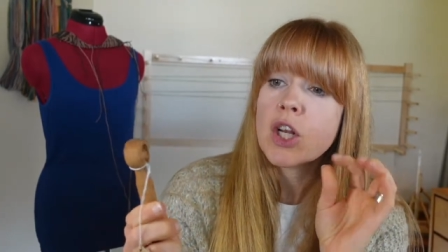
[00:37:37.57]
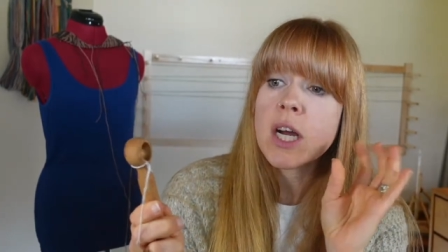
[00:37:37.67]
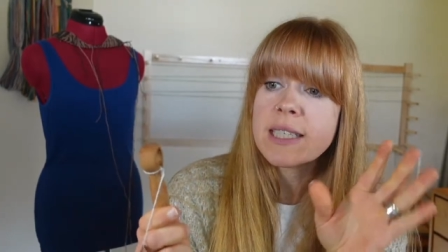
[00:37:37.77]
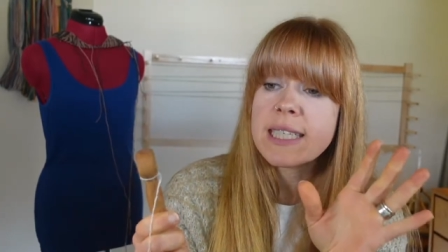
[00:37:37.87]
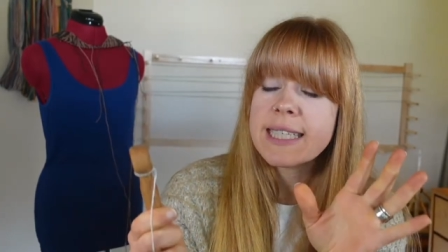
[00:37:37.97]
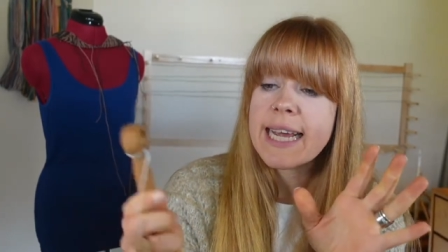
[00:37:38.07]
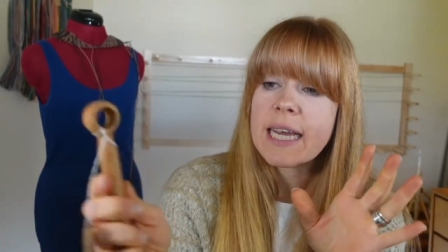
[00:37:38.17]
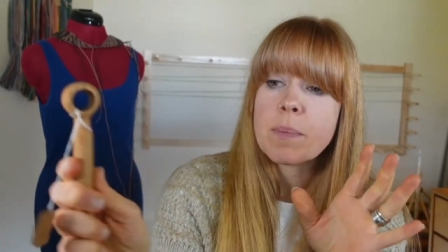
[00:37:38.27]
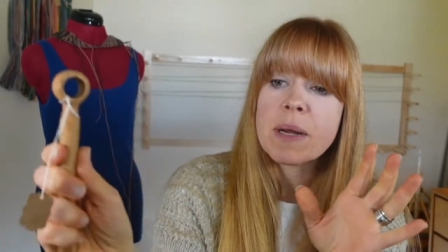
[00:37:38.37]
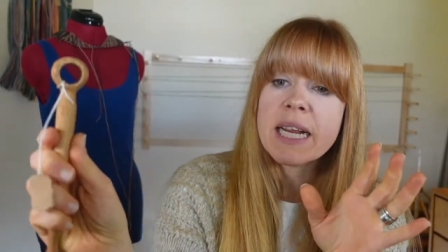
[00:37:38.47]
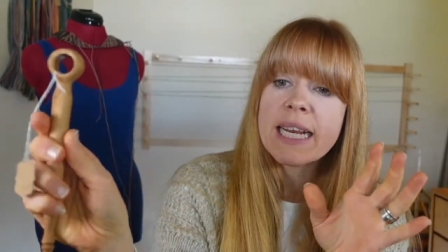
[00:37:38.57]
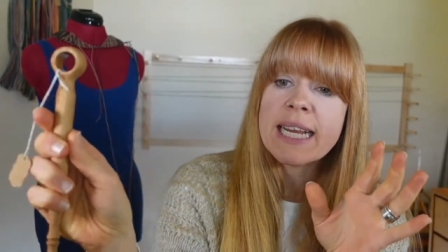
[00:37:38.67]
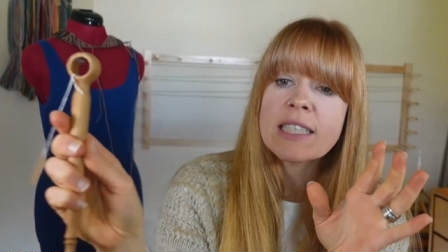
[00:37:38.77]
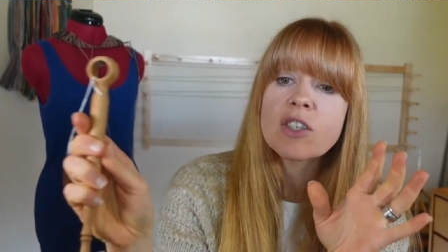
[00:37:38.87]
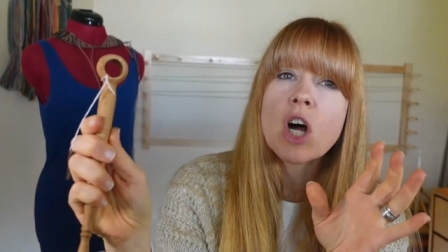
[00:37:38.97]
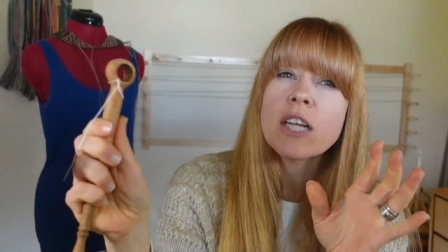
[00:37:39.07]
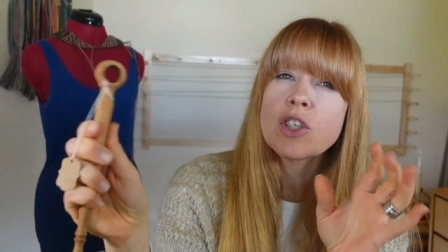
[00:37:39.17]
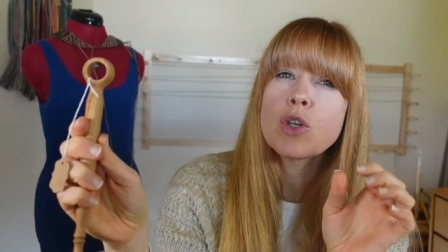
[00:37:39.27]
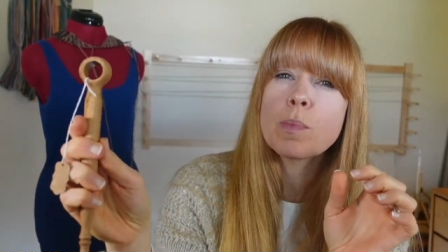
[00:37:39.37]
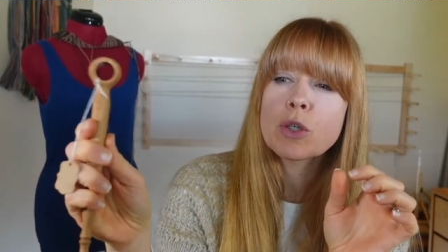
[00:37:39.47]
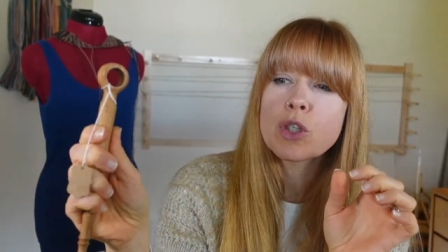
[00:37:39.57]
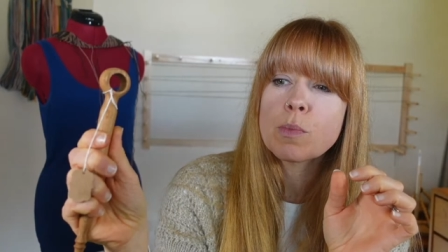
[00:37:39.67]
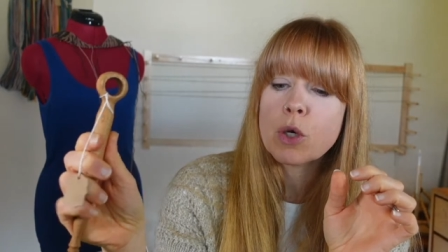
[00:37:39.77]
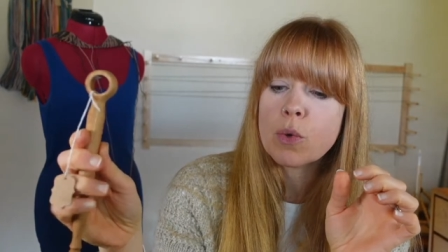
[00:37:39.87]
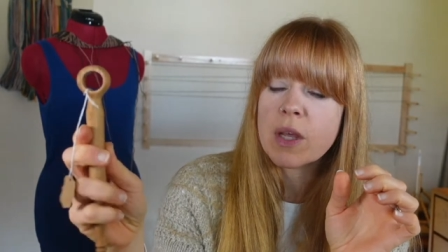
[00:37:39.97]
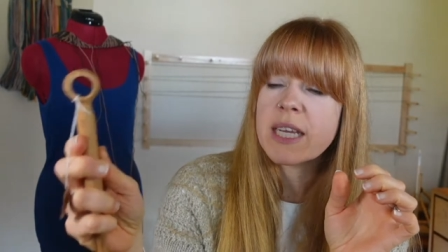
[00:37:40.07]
not stick, but it, it's not super smooth.